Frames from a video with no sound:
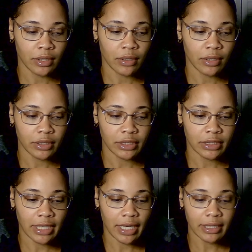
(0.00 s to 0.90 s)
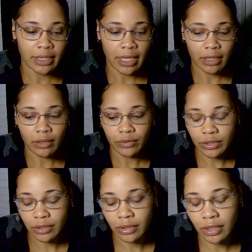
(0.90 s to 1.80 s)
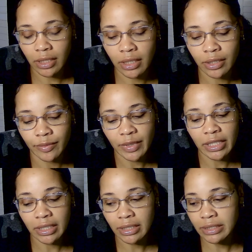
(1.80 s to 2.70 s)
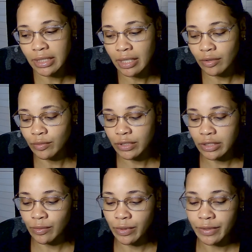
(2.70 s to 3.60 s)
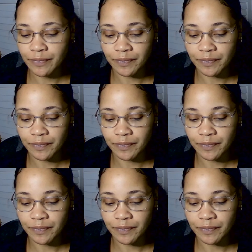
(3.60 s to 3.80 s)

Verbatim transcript: or just gaining that closure, or um, ending a cycle with someone.